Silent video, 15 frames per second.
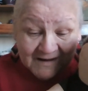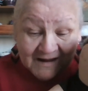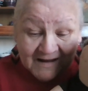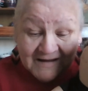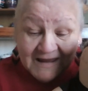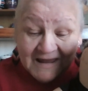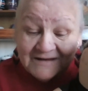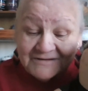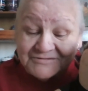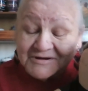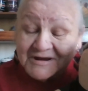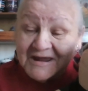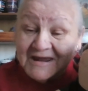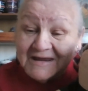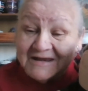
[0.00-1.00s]
I
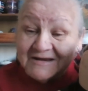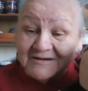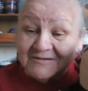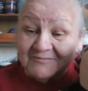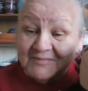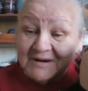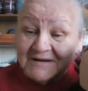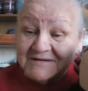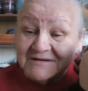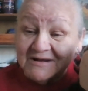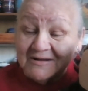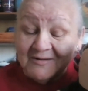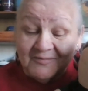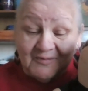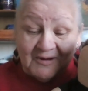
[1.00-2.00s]
educated
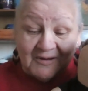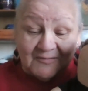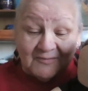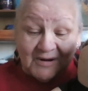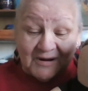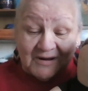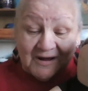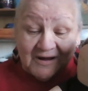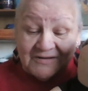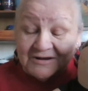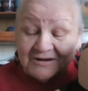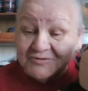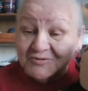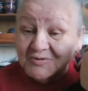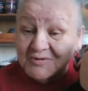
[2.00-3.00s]
myself on
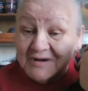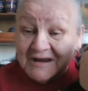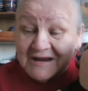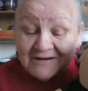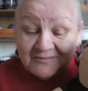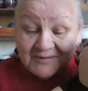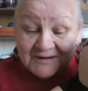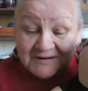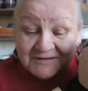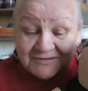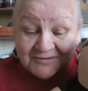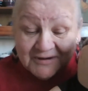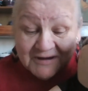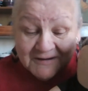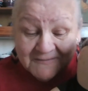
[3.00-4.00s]
the true Native
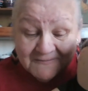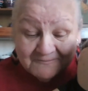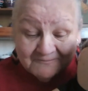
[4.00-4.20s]
history.